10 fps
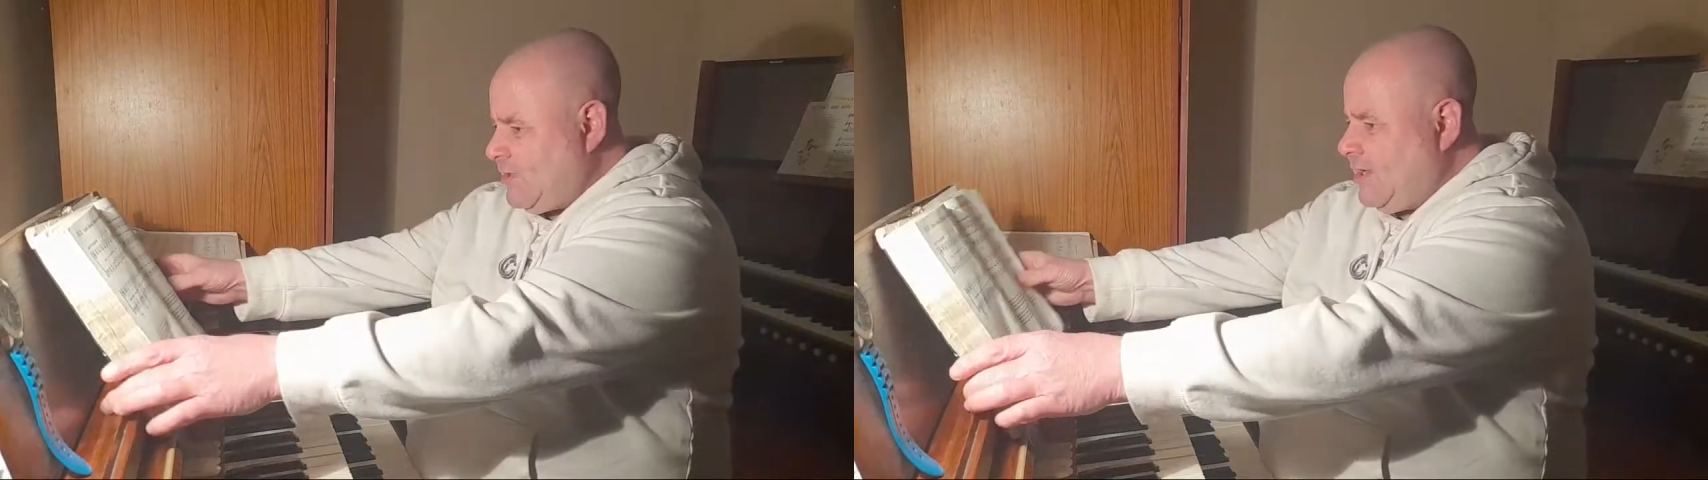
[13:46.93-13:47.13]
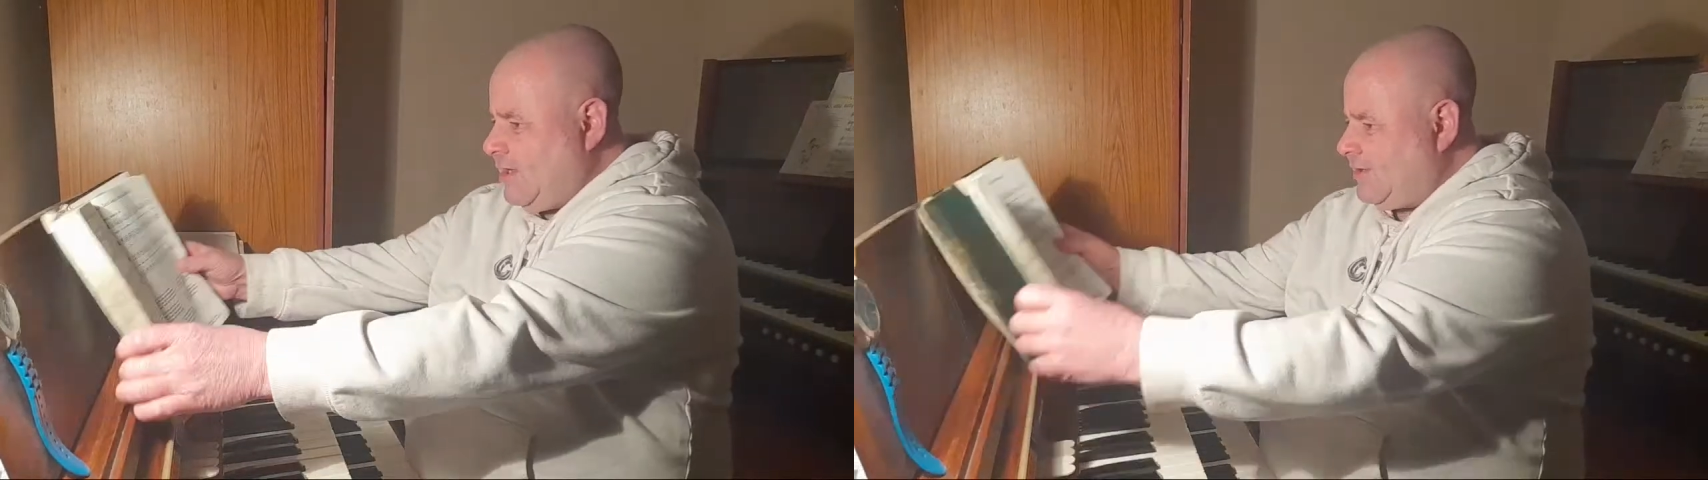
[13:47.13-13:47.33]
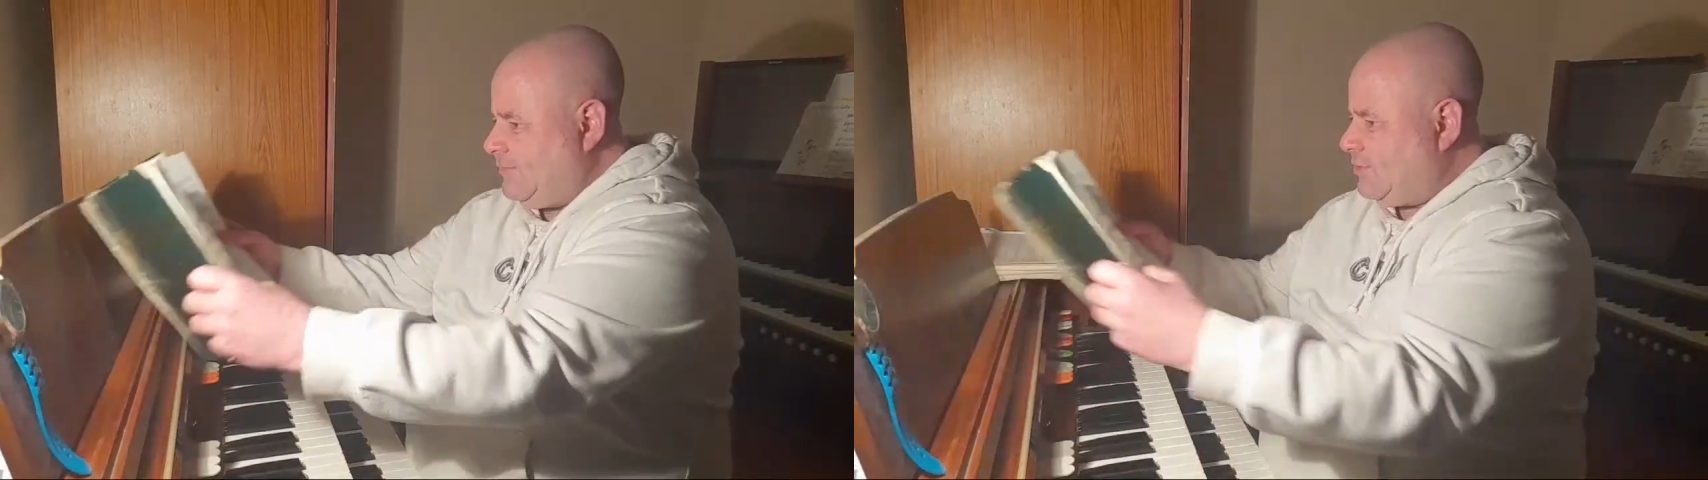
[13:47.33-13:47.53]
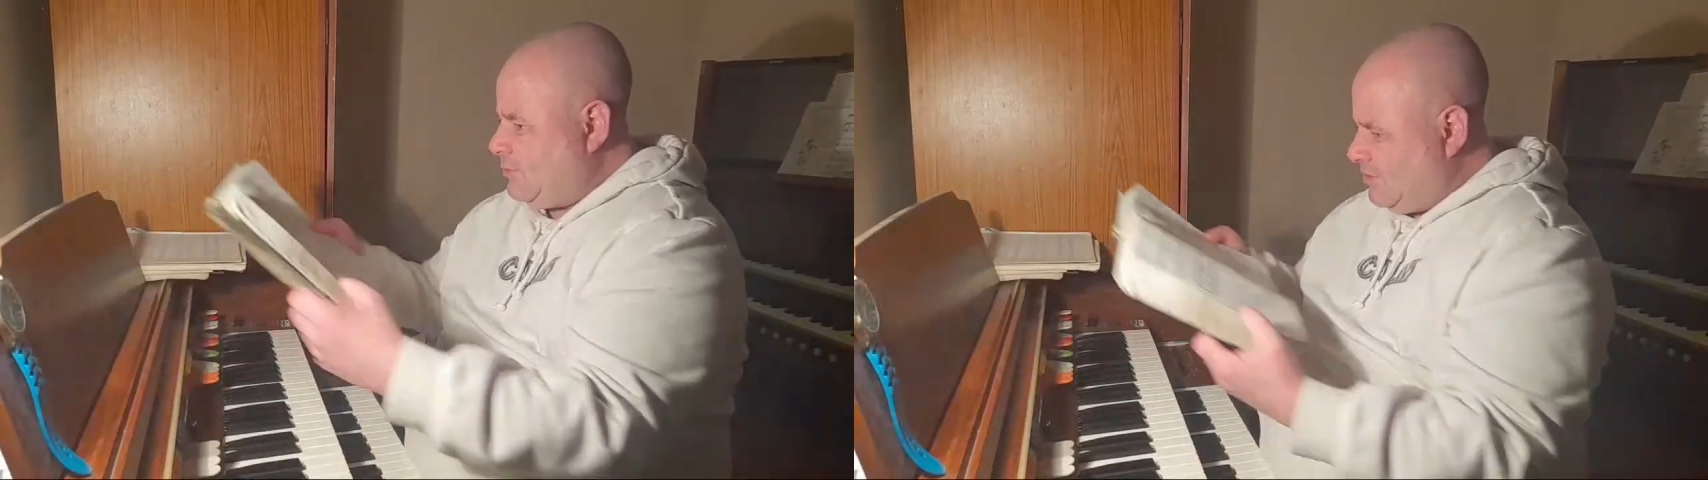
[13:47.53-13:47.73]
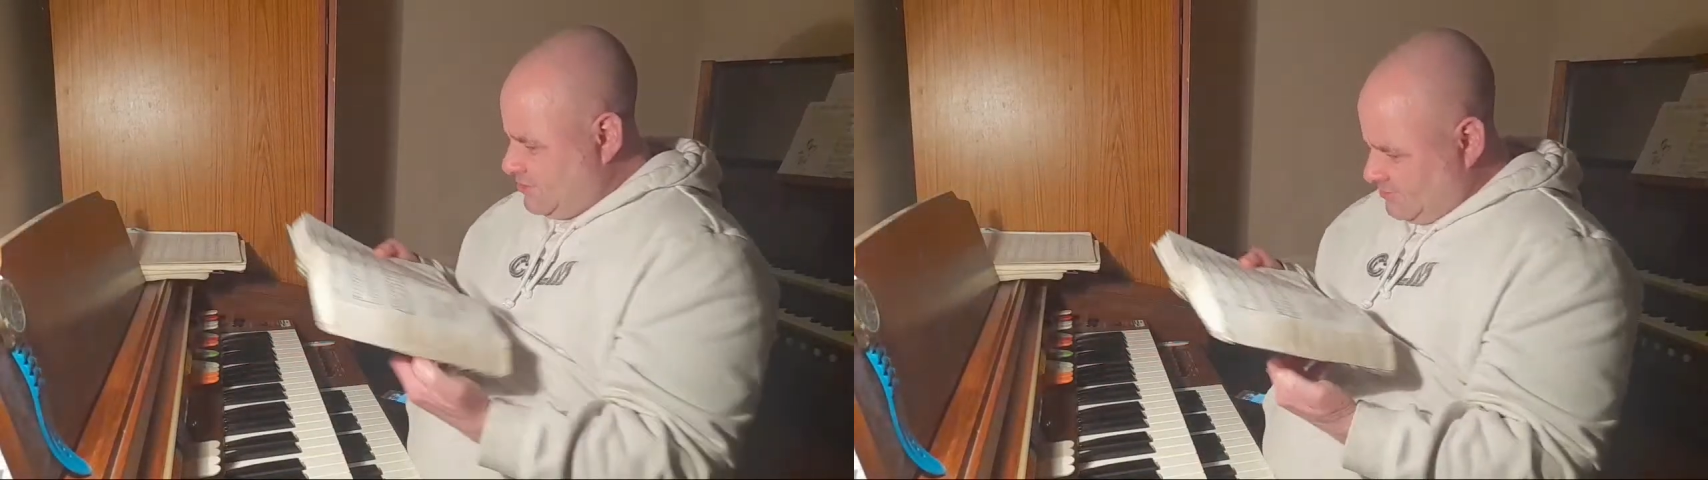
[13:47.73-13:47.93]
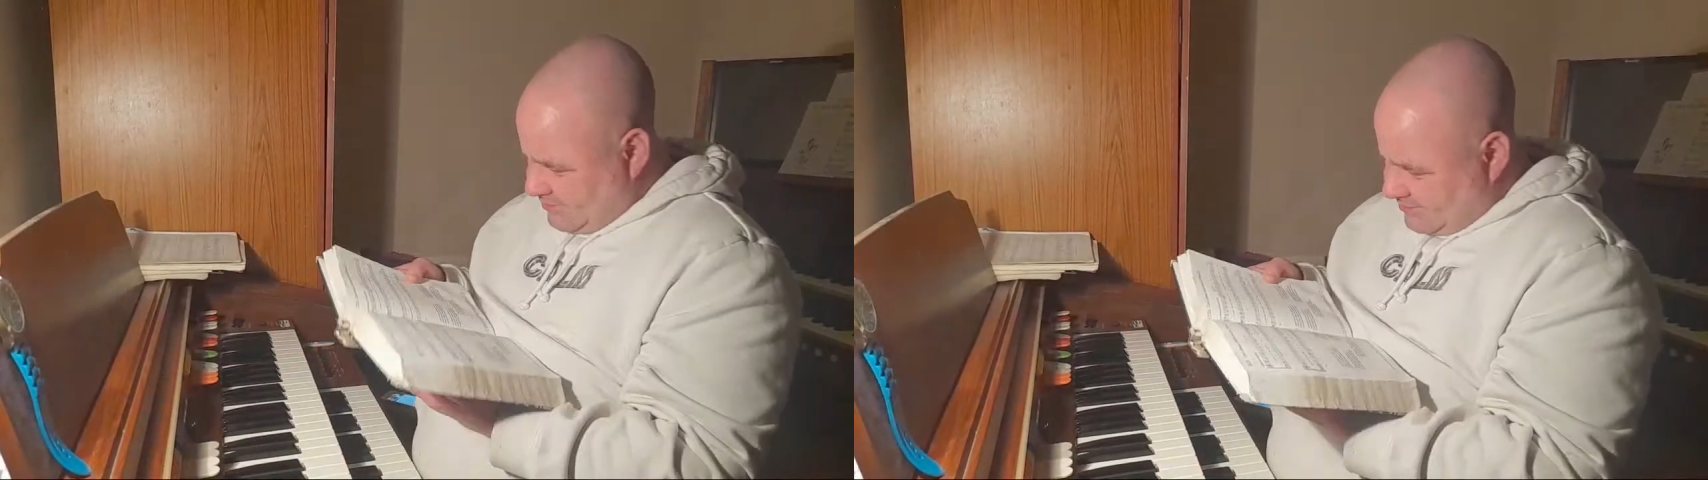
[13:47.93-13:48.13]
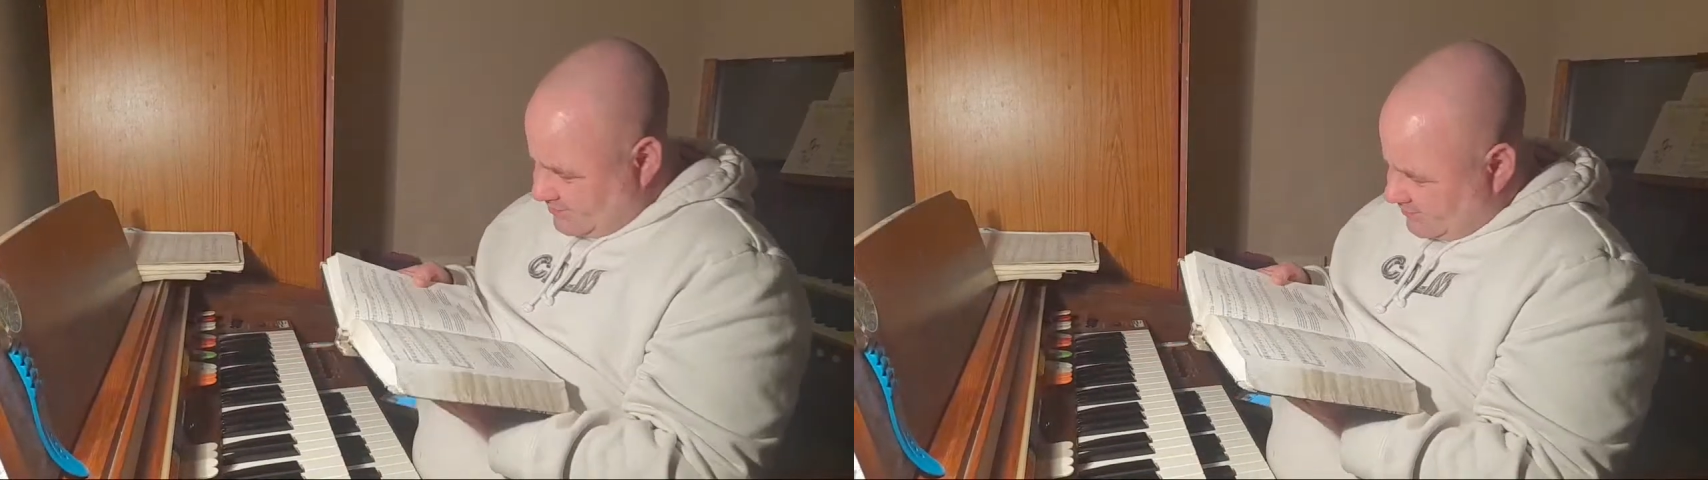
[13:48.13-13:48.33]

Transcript: I'll give you the words in a minute.